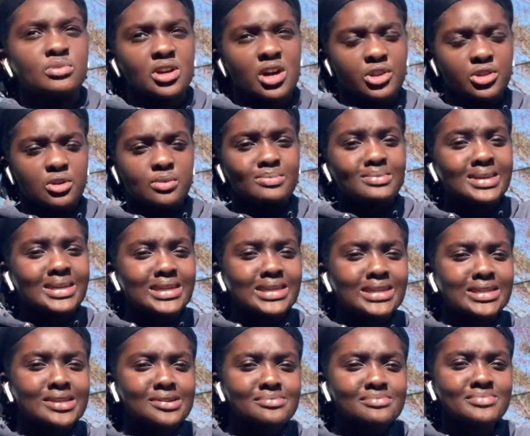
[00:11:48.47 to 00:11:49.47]
other
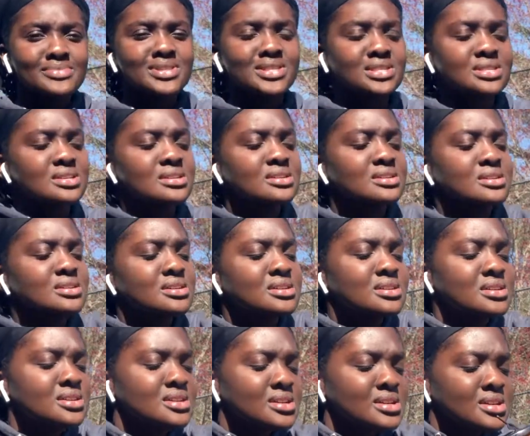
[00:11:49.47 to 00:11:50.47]
mediums
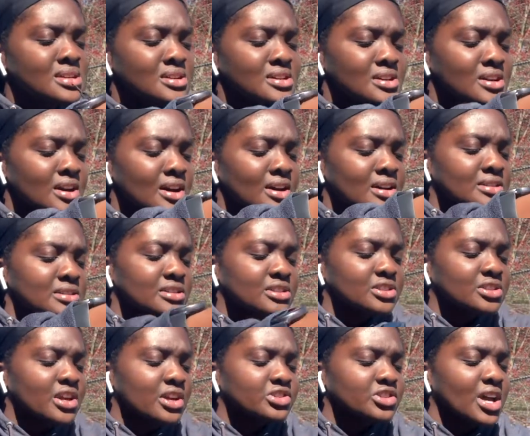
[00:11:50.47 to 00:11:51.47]

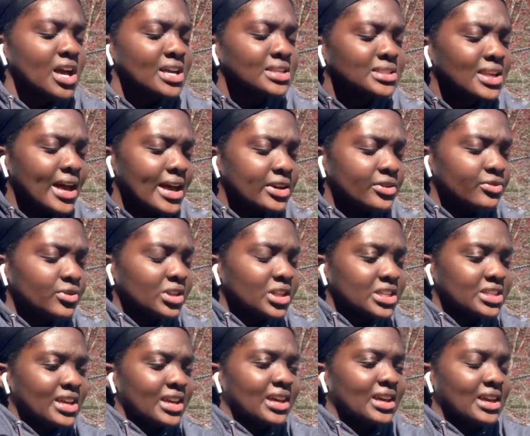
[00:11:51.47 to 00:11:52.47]
such as like really
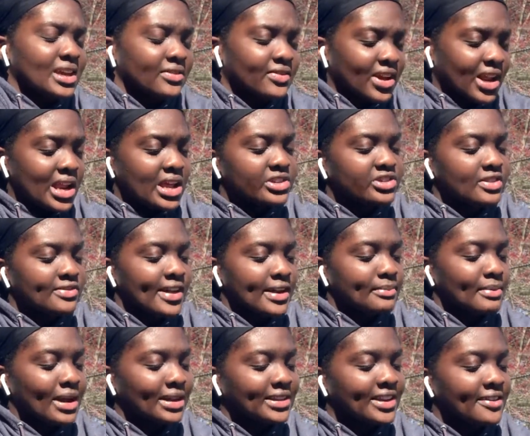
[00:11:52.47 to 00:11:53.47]
taking advantage of like
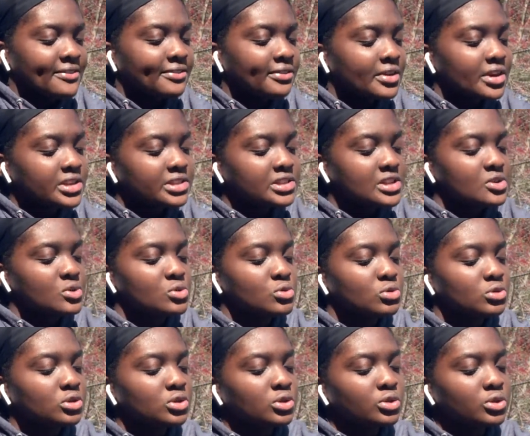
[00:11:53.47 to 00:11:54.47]
my Netflix and
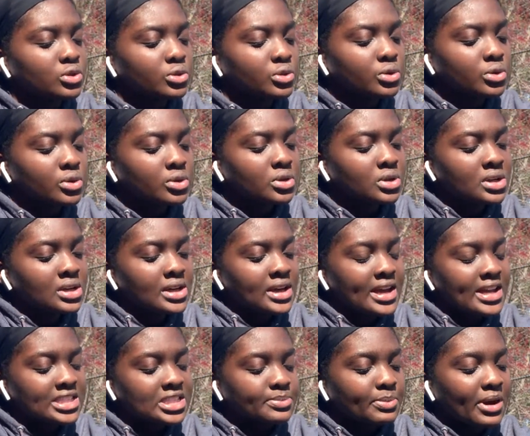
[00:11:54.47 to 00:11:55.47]
Hulu
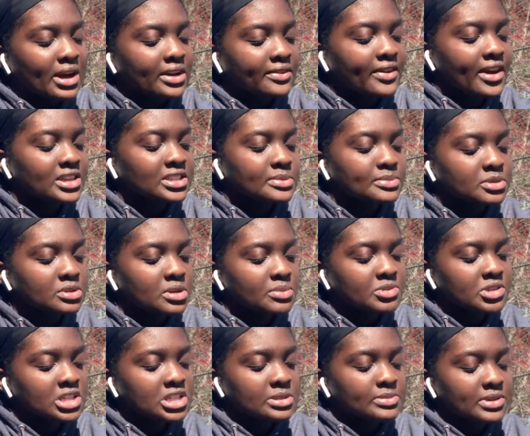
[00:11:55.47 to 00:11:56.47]
and Spotify
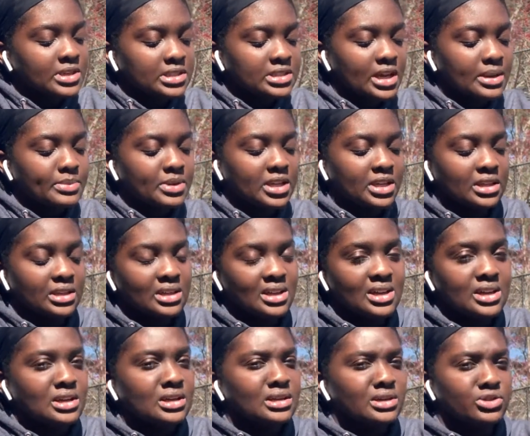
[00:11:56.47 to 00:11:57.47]
subscriptions because I mean
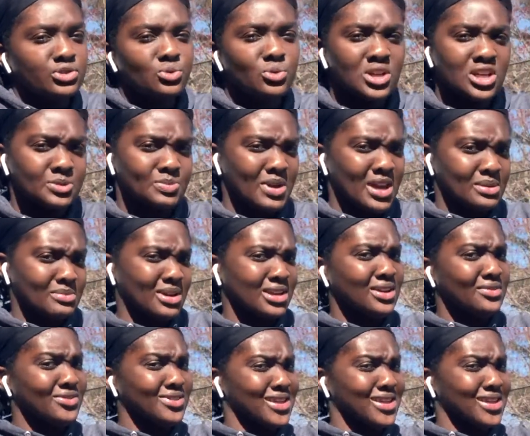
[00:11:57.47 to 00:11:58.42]
Shorty's paying money for